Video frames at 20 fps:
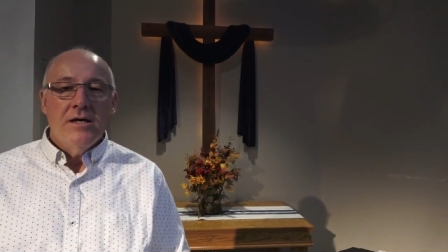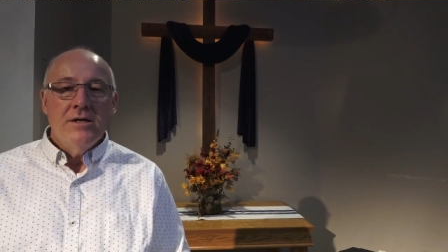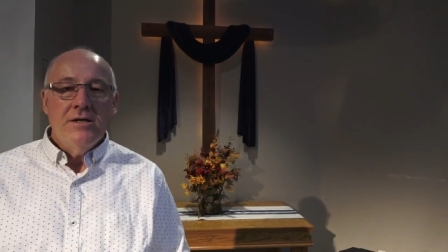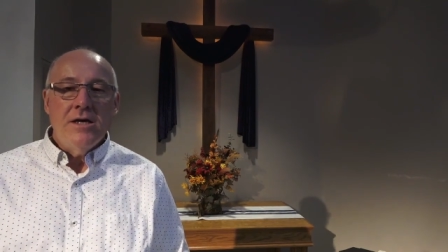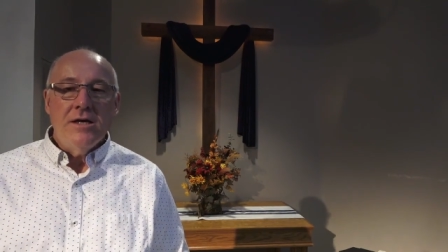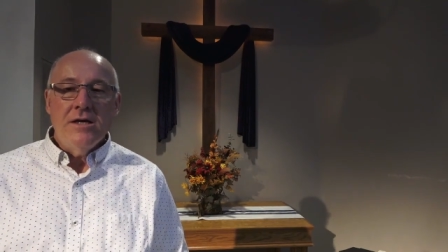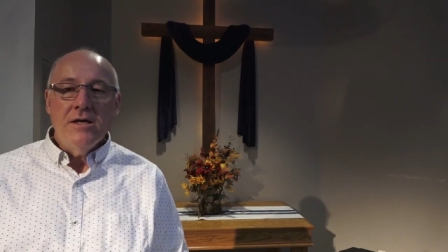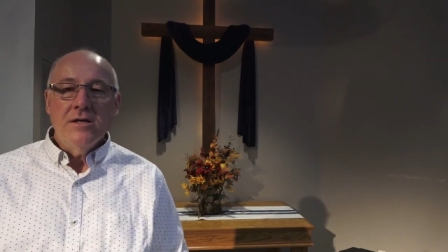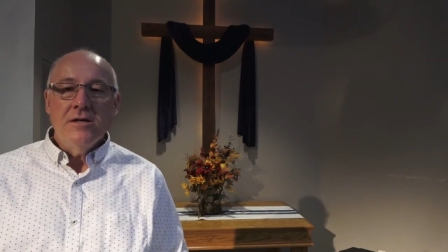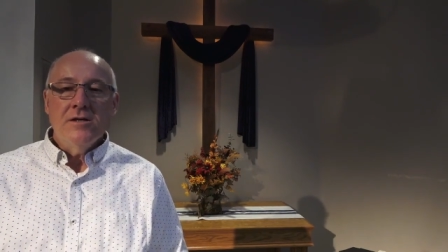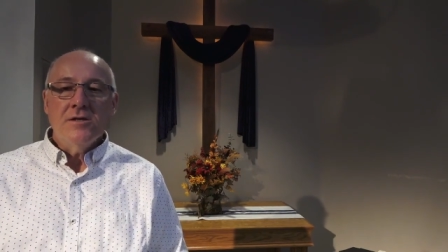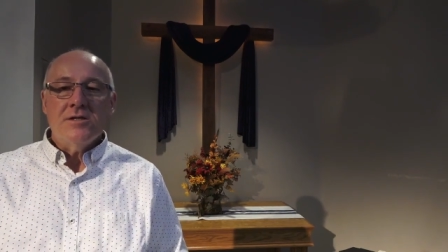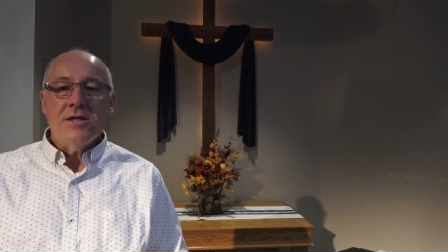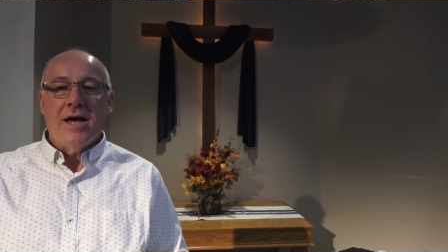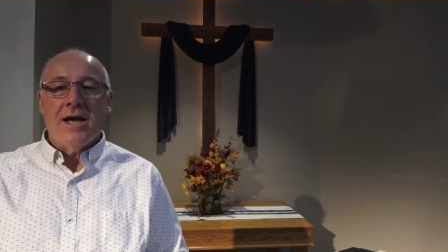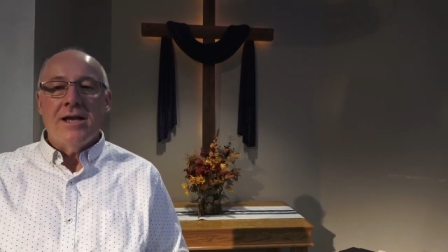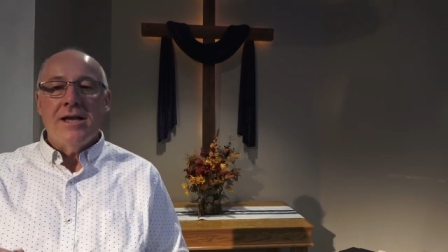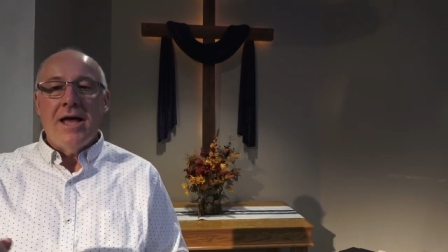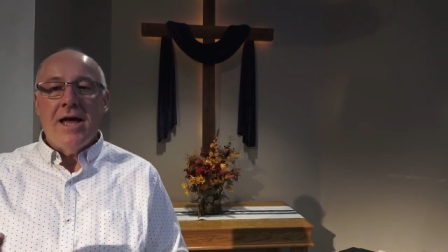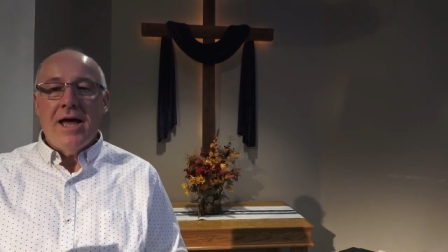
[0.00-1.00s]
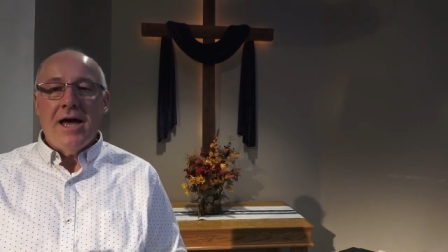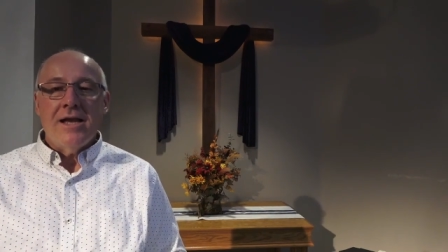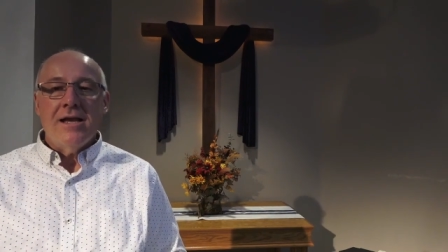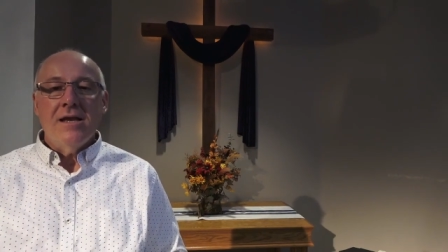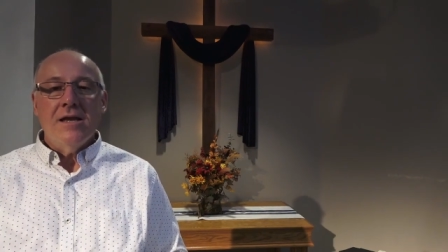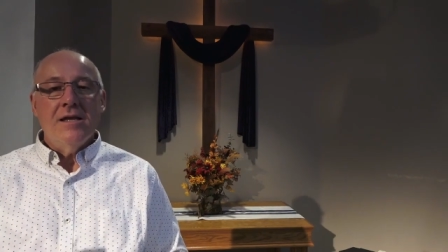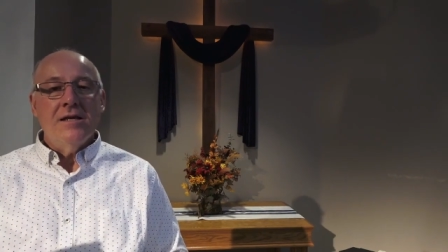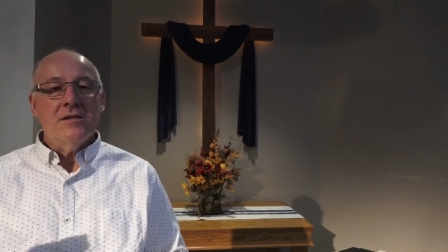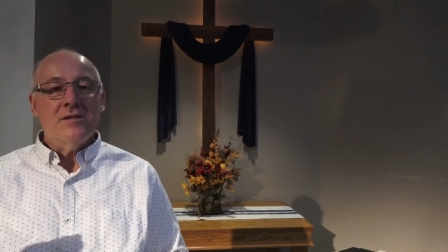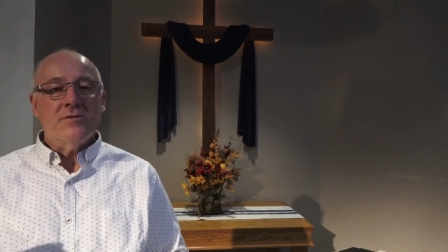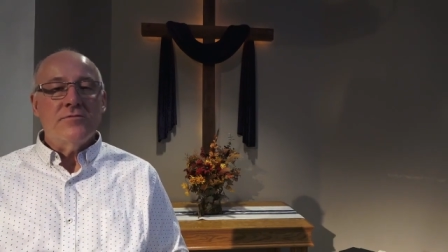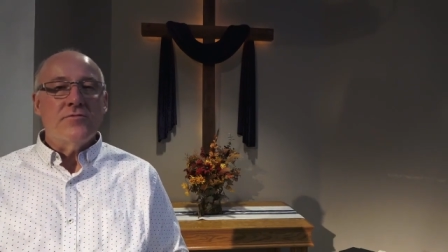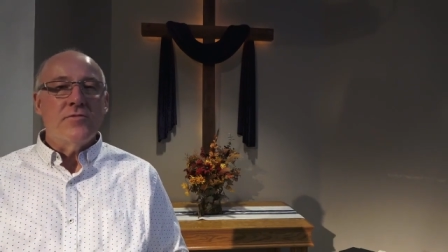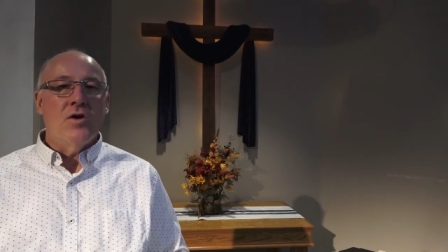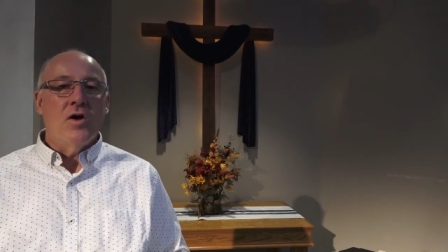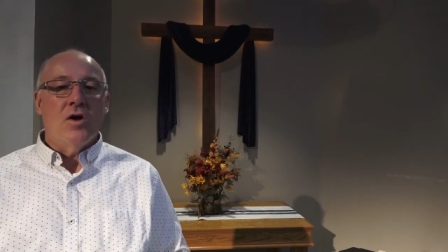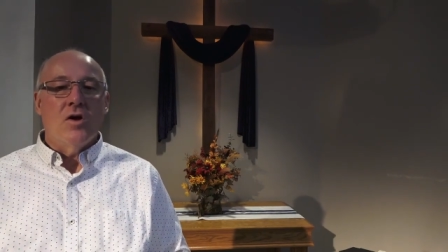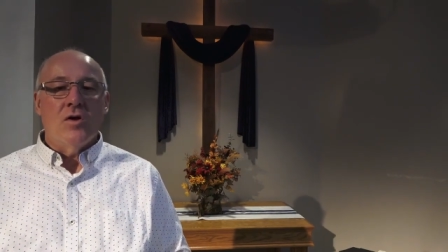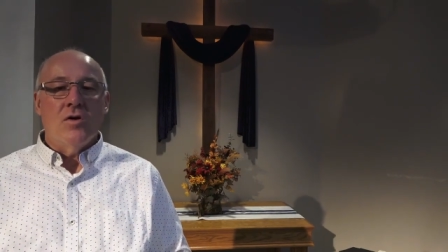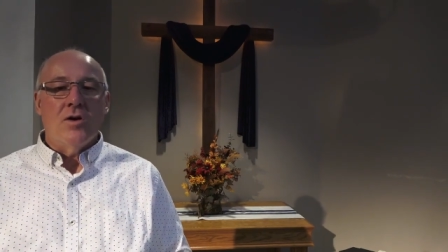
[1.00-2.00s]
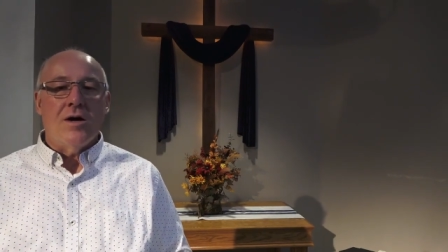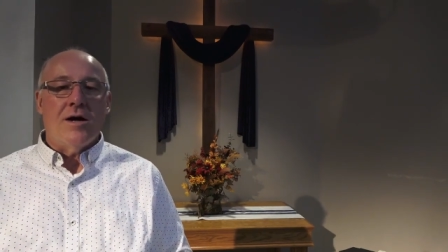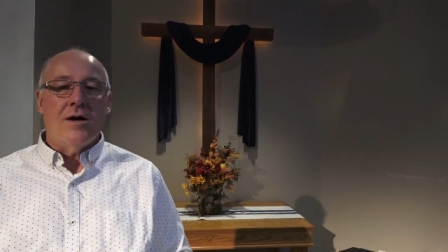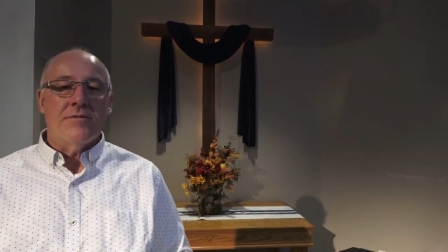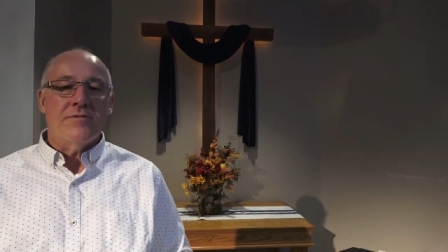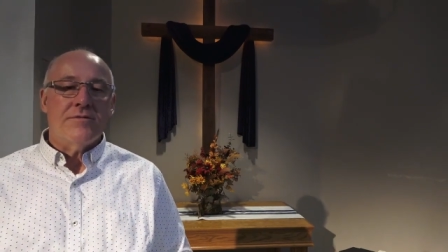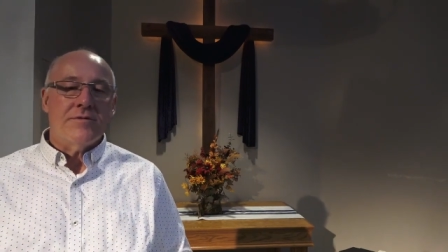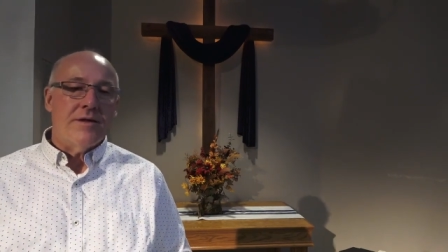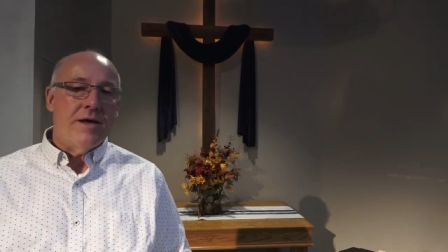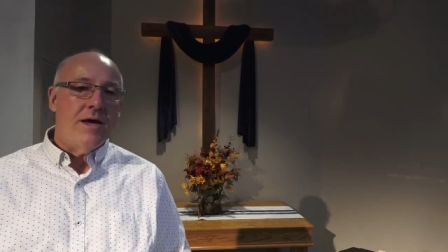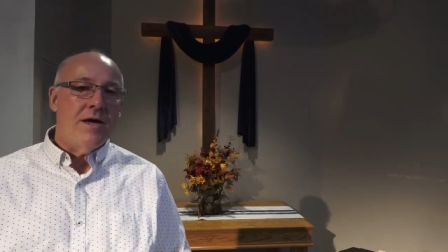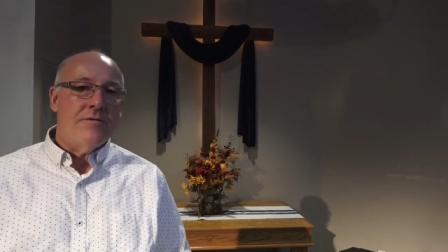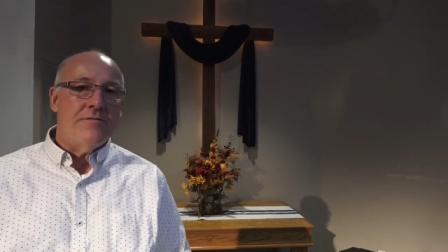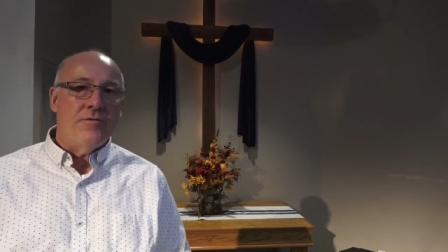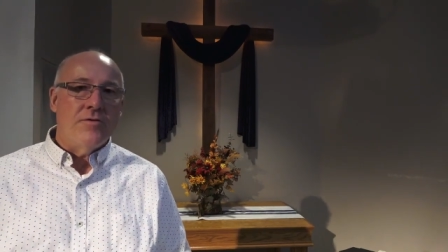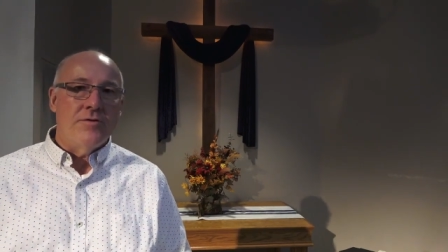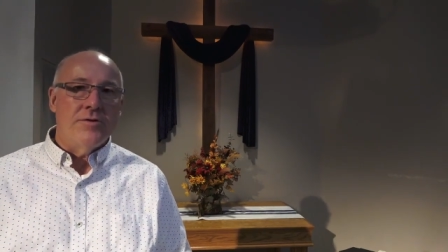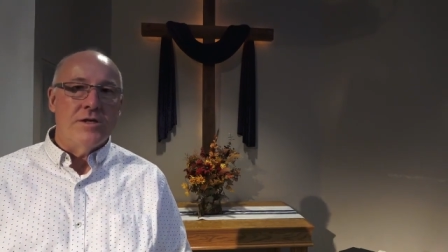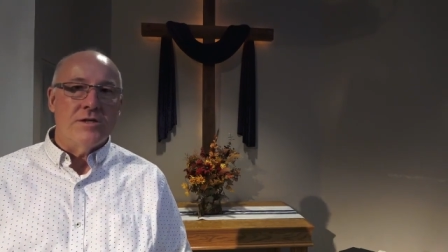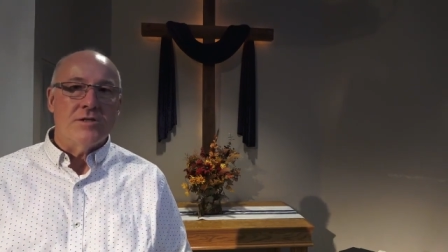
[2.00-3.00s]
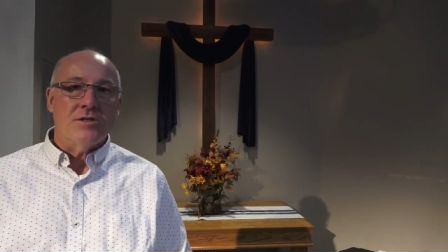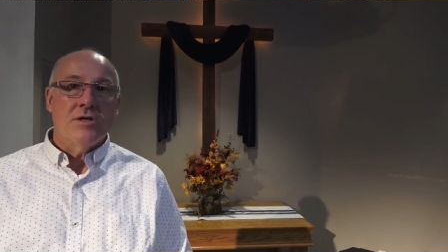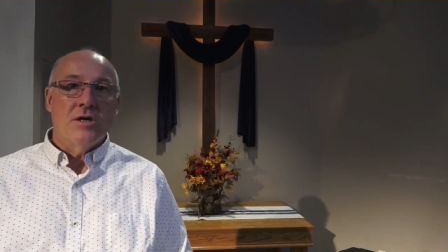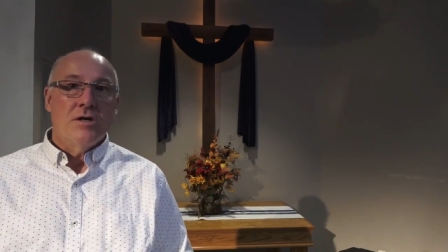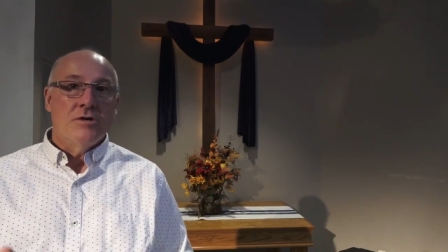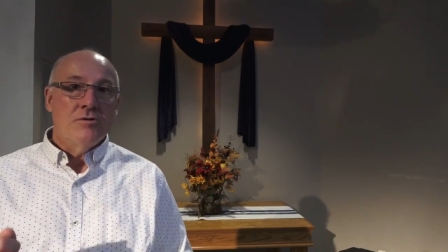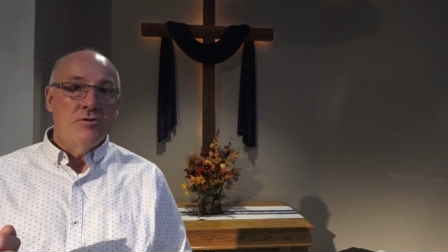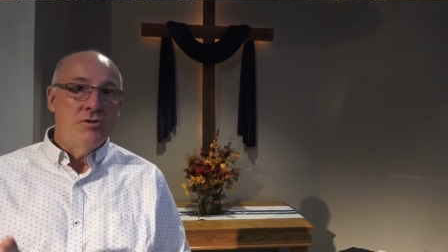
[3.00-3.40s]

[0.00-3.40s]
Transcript: yields an endless flow of thankfulness,